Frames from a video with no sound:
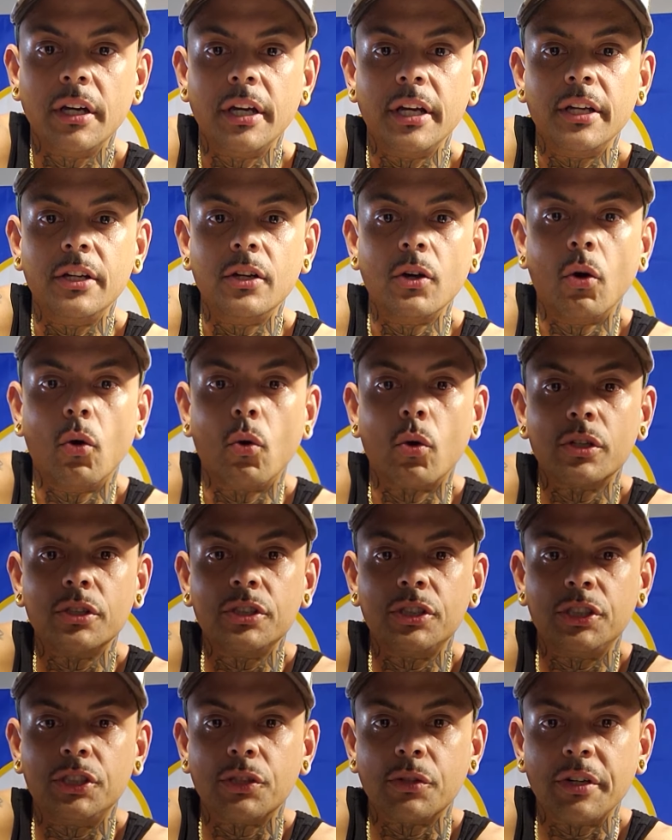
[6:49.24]
an
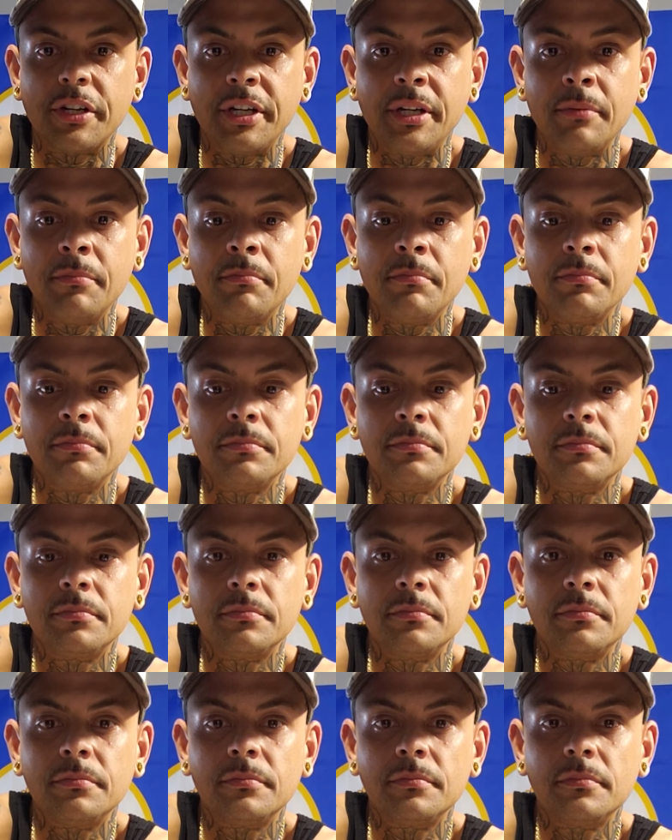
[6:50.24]
Orange Dream
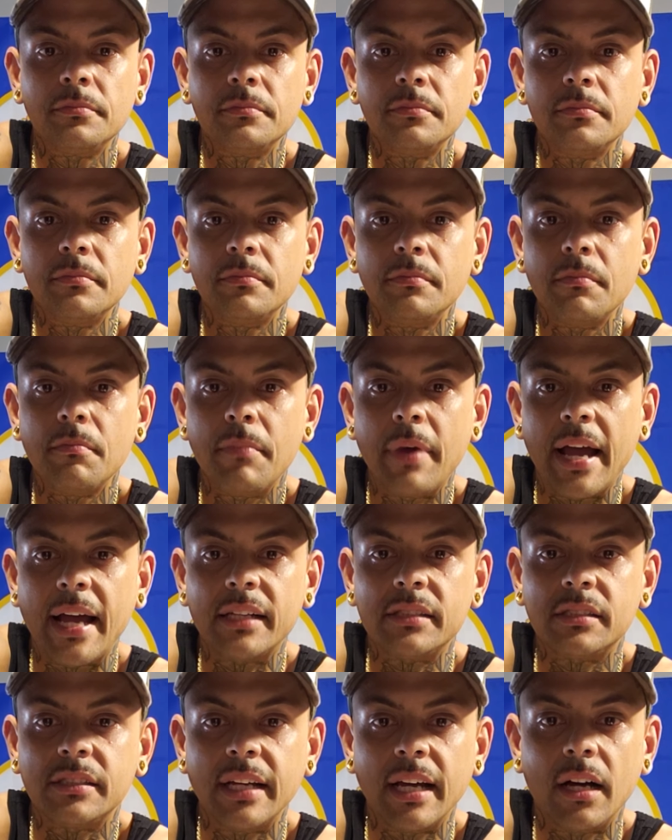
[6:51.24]

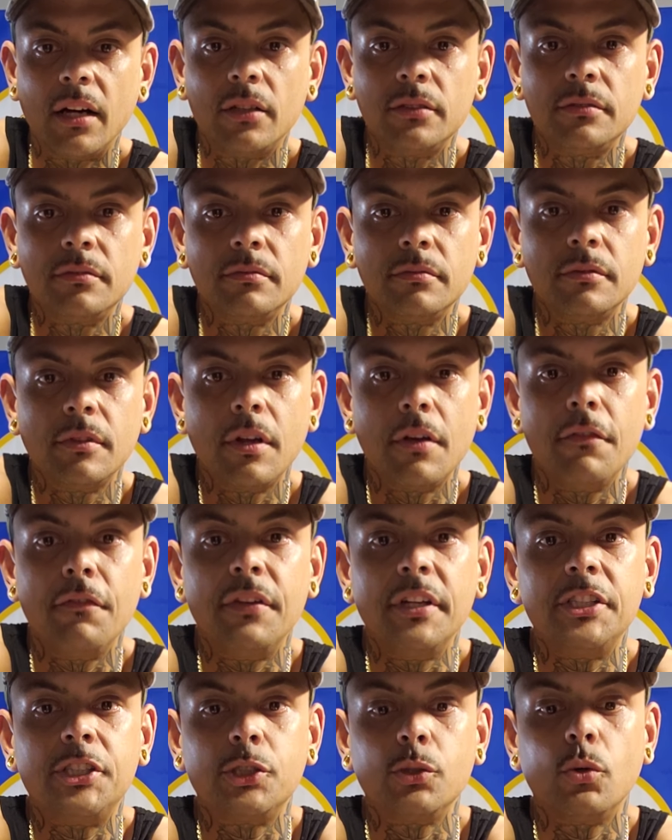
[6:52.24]
Pastel
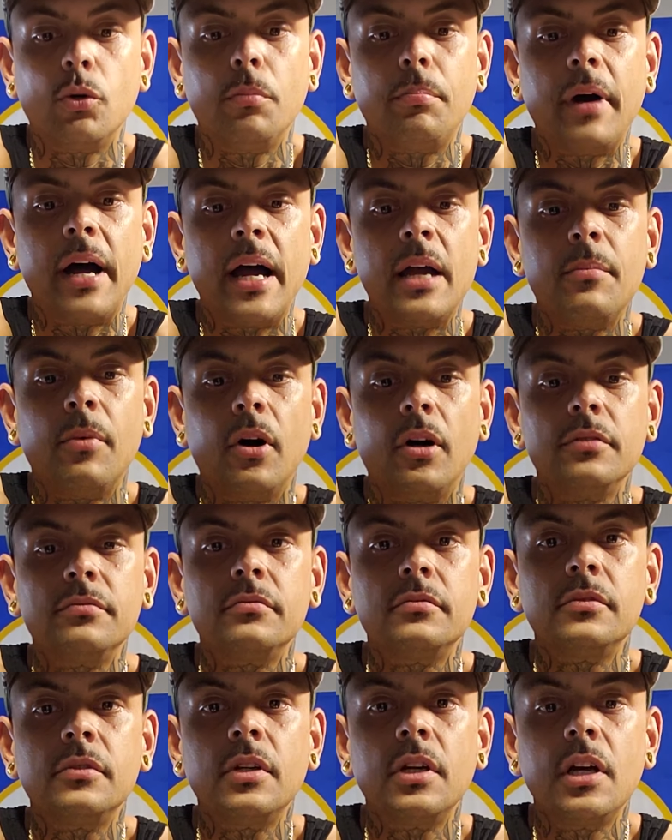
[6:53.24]
visual piebald.
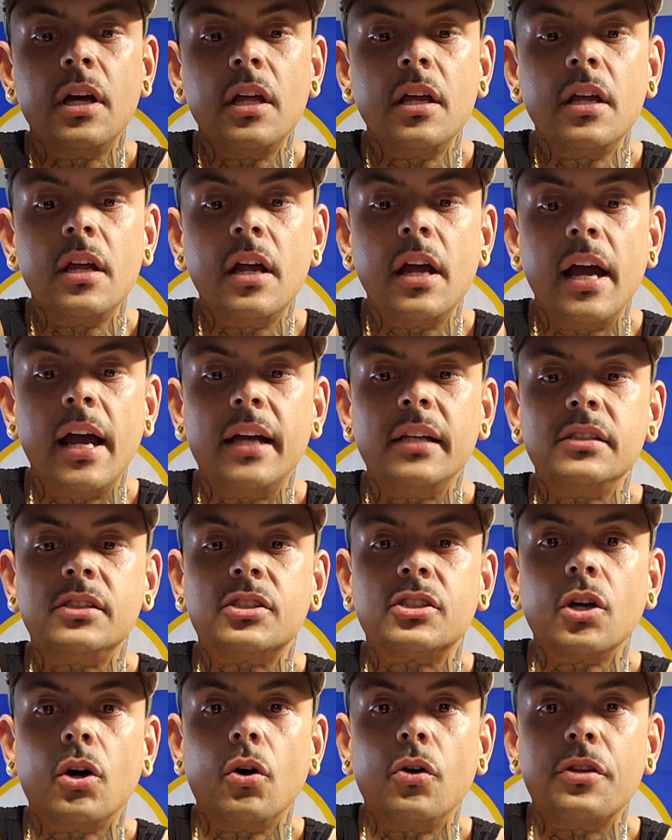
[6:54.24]
And
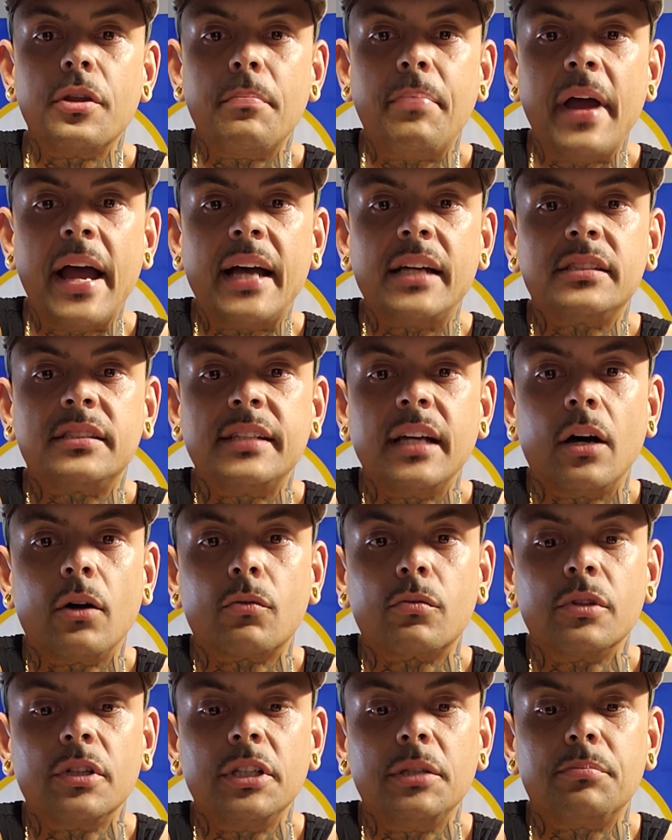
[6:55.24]
so the pastel
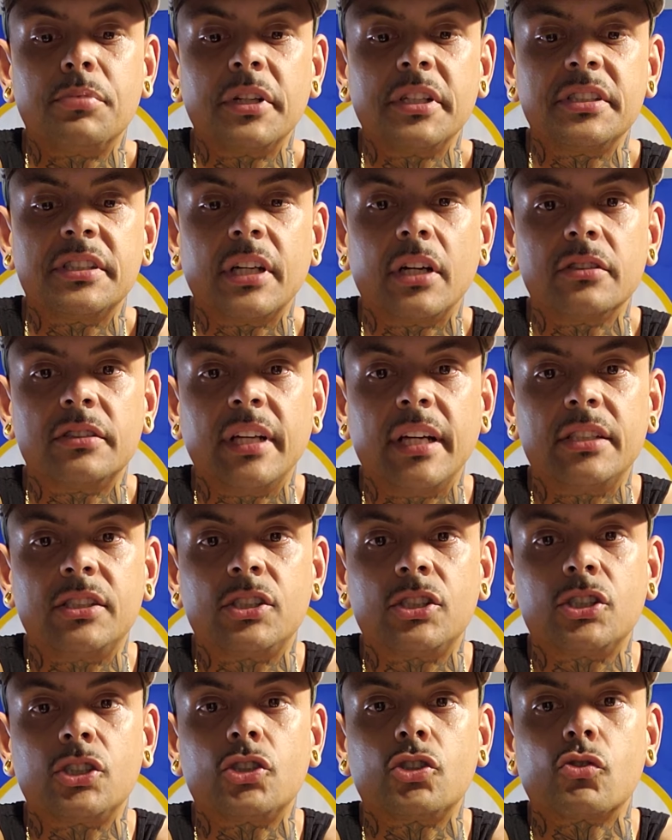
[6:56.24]
really brings out that
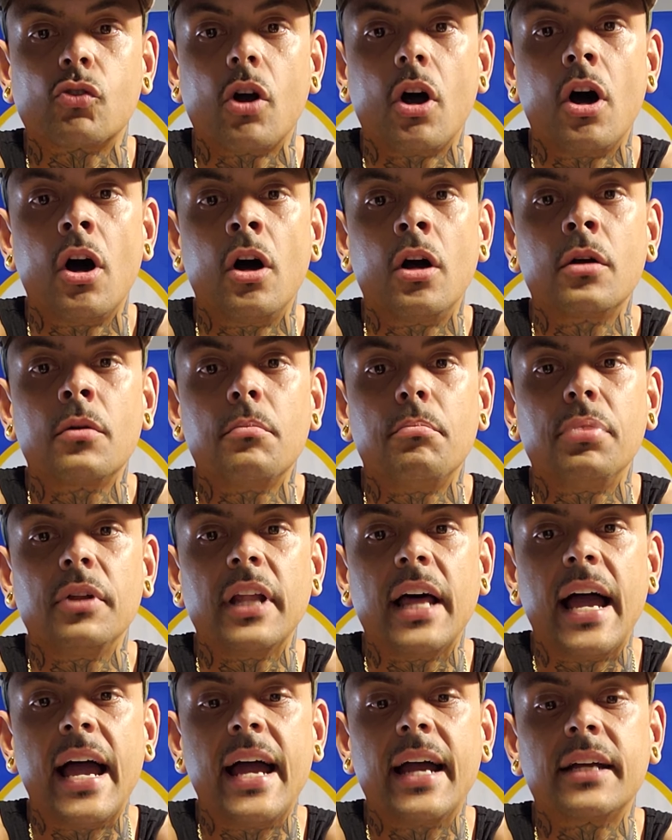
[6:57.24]
strong
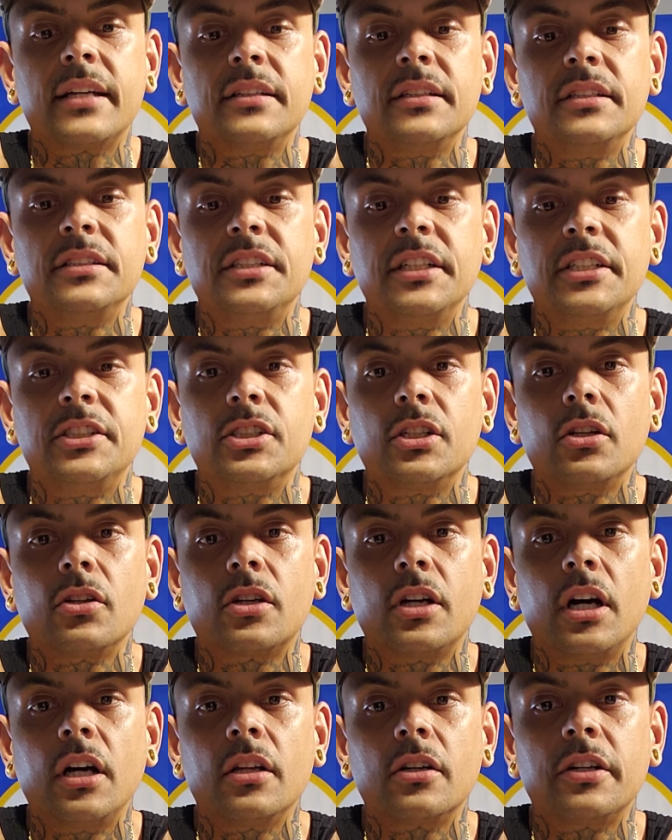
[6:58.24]
black and the digital
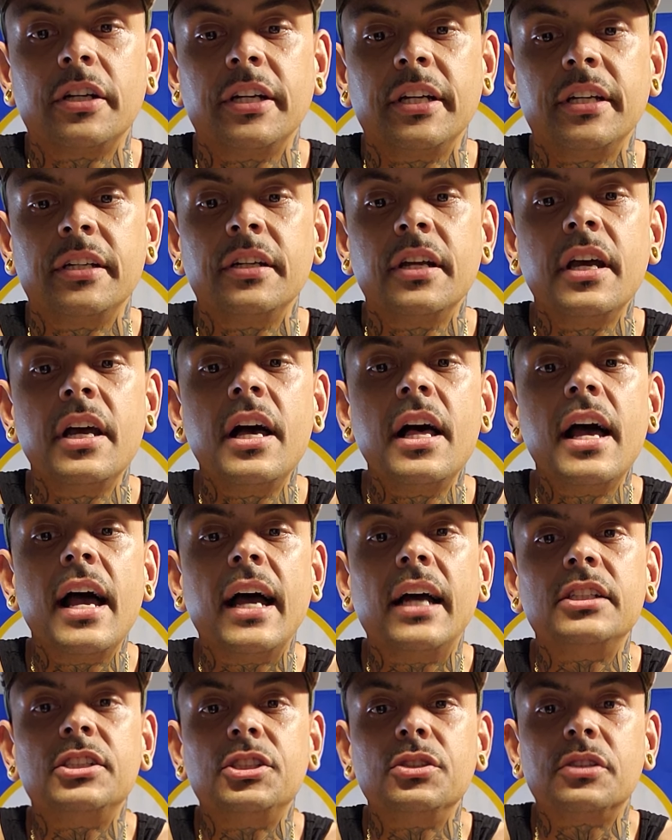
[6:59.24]
coloring, and
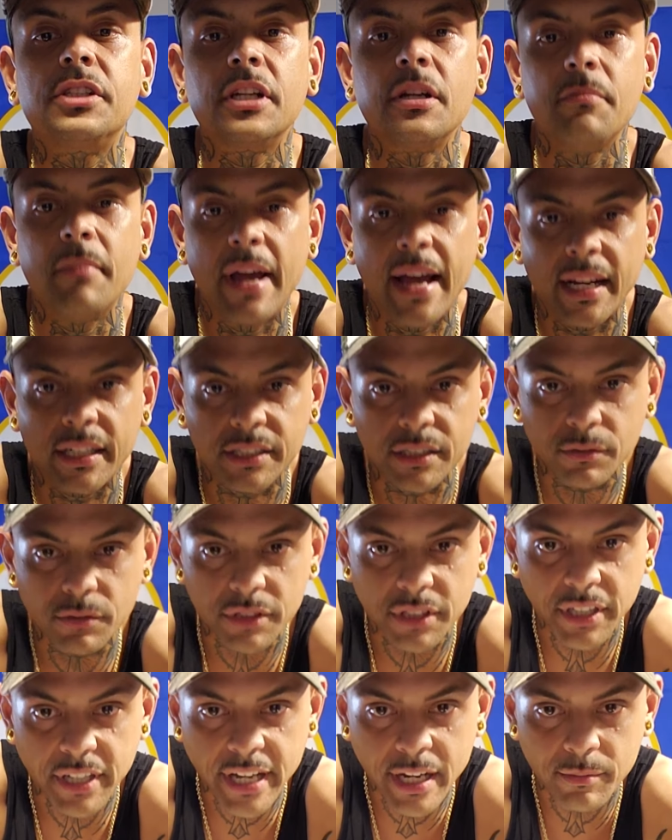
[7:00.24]
as you can imagine
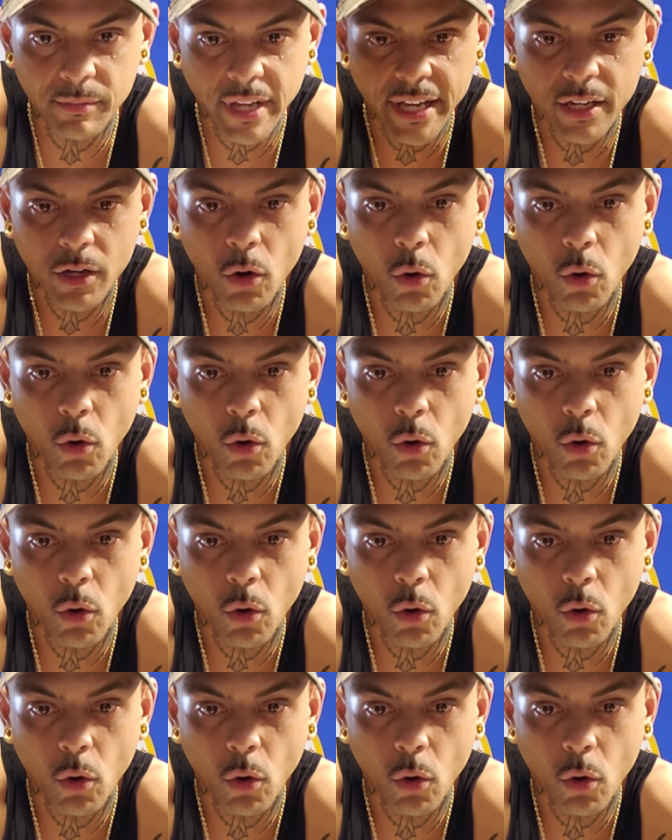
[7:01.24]
with a name like